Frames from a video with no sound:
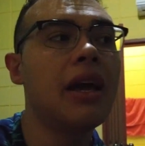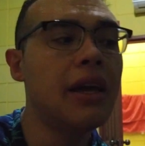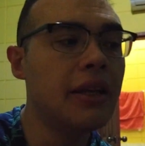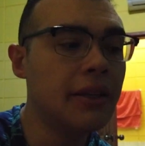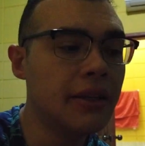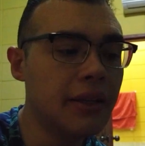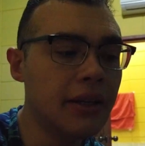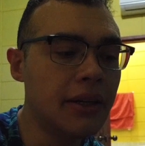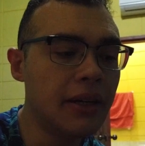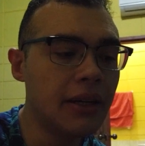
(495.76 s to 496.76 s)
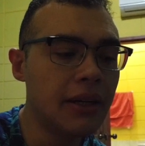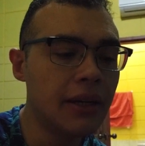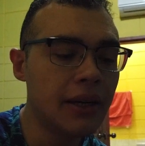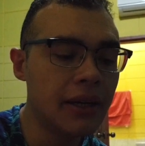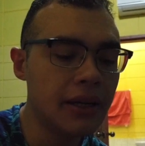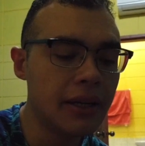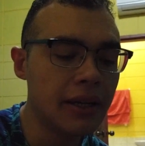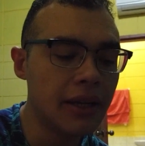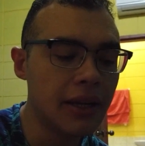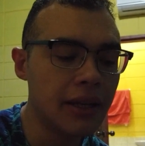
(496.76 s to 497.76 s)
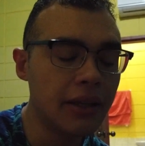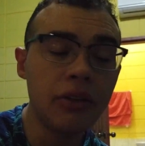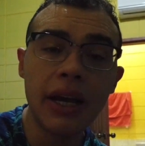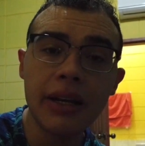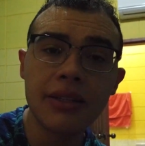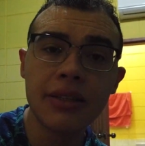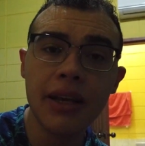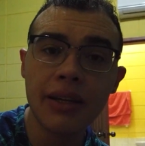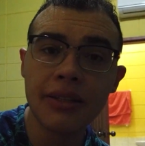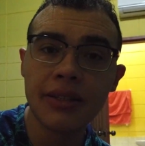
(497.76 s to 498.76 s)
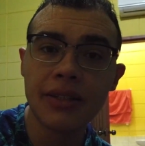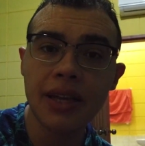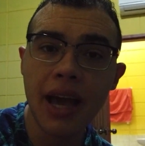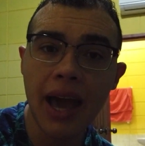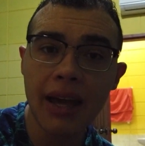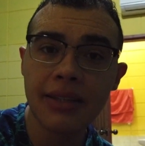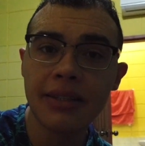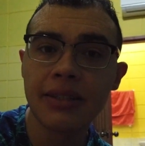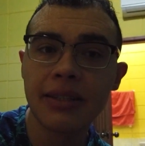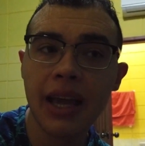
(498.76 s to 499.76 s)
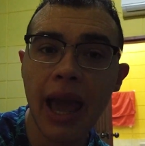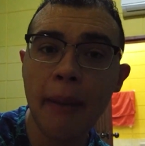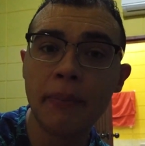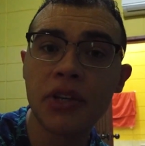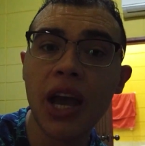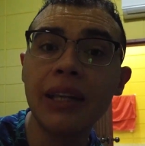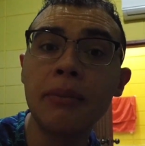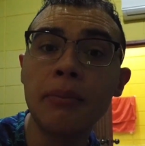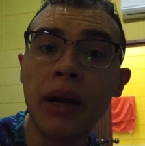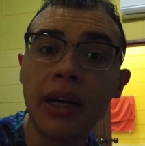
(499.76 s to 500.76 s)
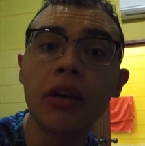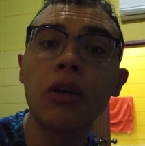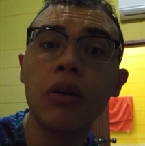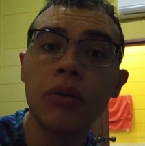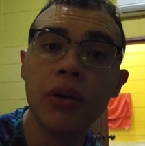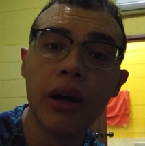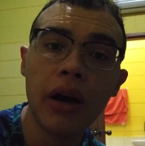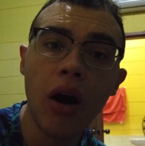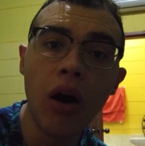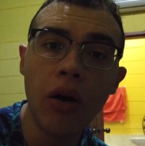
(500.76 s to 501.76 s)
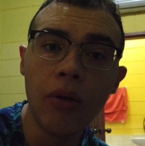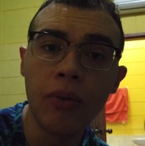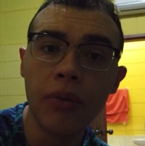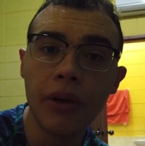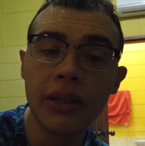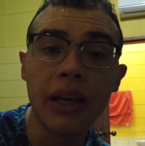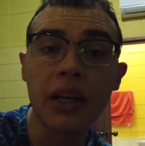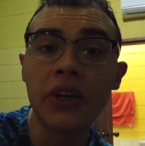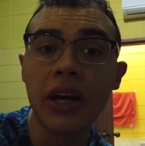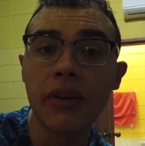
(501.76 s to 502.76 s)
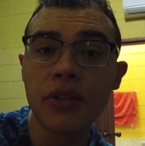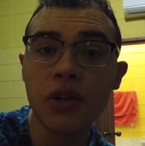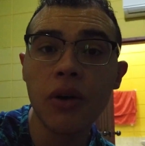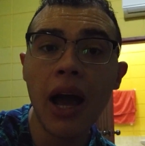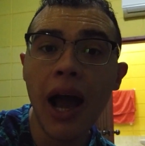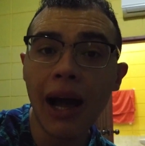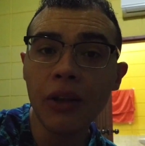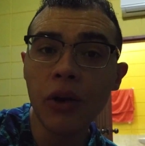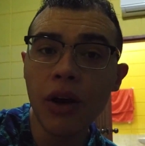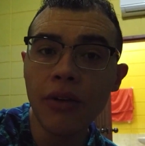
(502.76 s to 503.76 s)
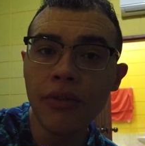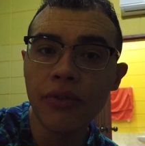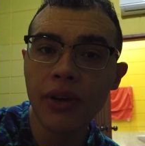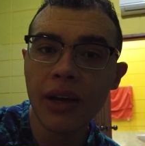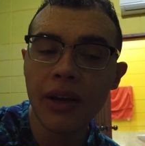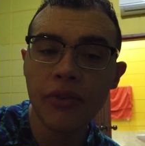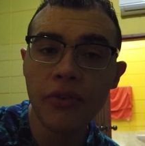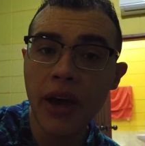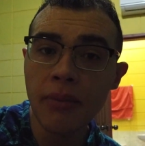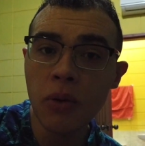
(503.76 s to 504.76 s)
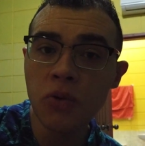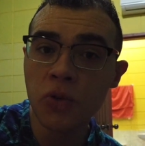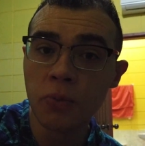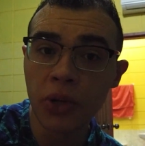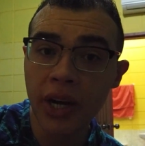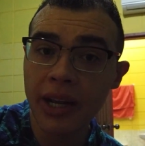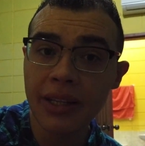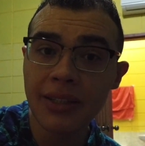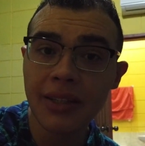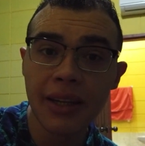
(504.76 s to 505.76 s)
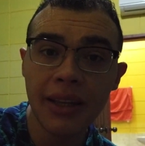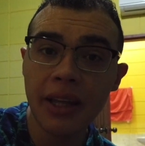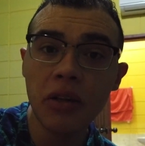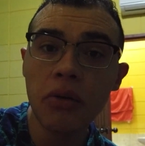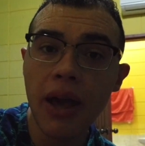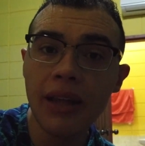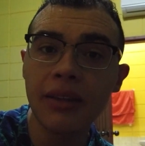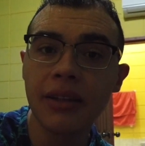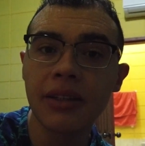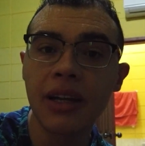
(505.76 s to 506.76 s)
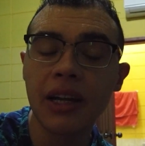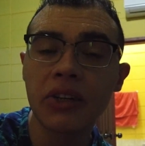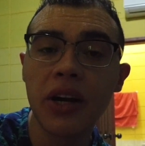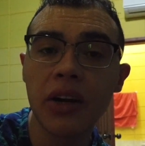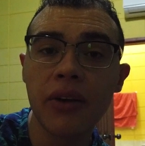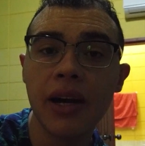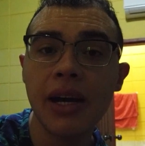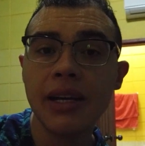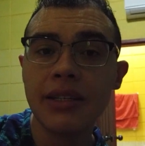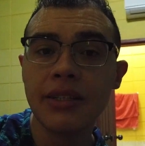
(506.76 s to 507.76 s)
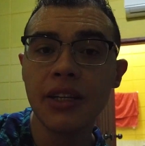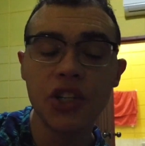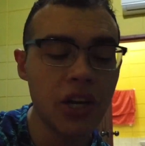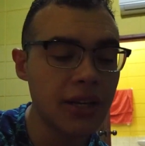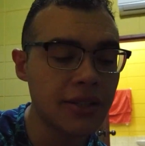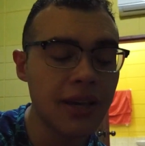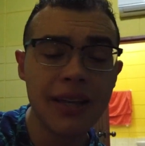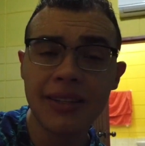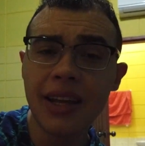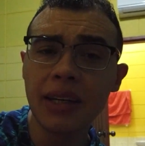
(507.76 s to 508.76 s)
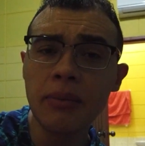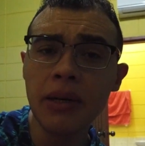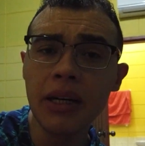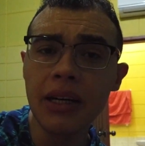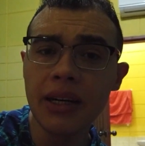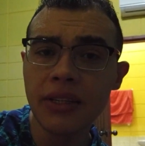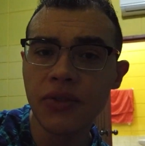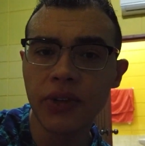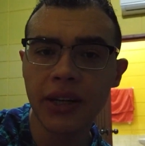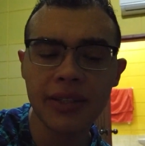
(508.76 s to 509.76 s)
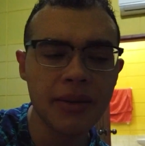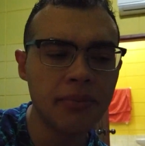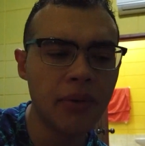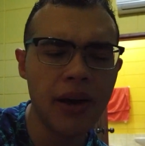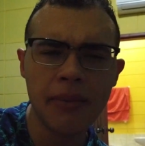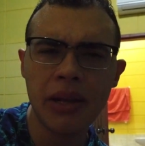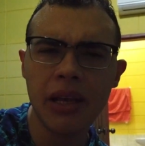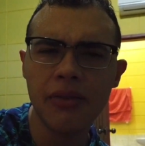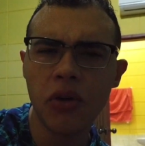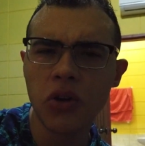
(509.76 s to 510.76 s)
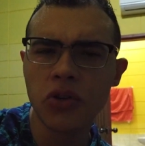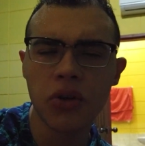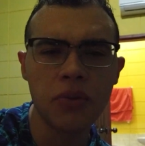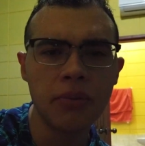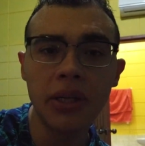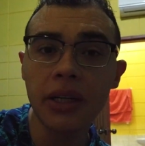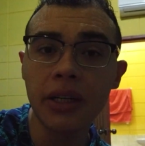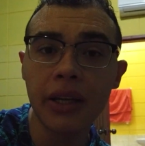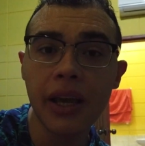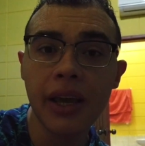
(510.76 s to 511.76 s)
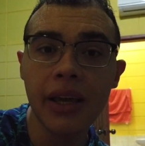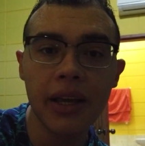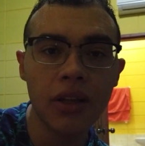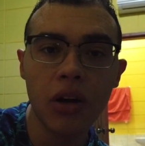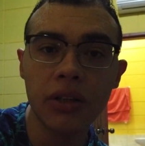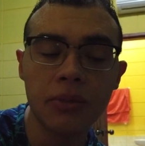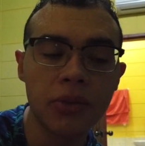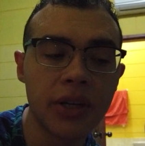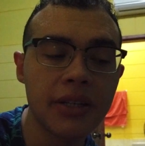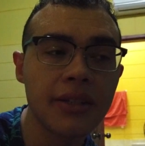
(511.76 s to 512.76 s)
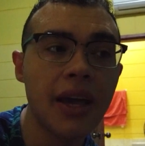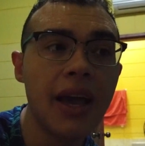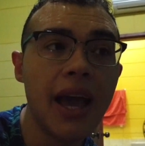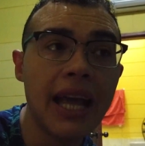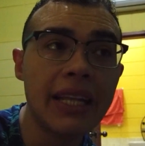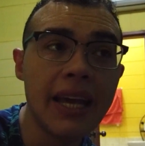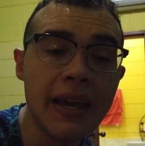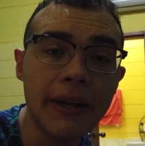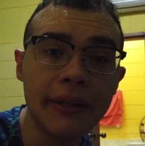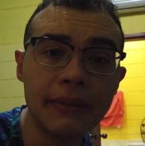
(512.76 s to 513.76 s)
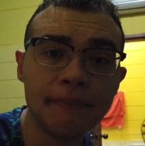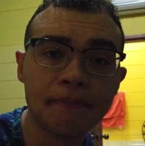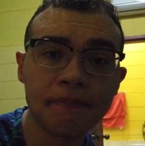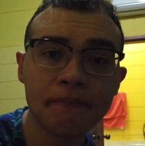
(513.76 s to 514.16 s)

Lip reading: And the United States has kept an embargo on Nicaragua. So a lot of famous brands, they don't enter Nicaragua, such as Starbucks, for example. I believe also Burger King and other brands. And here